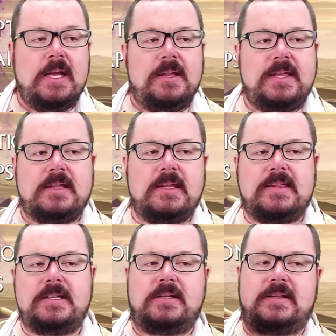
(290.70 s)
The other
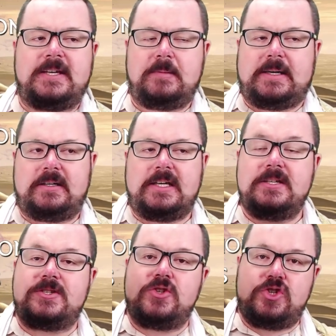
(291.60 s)
thing to think about
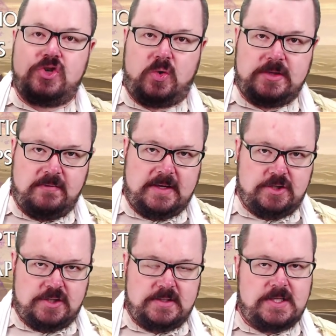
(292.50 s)
is short adventures.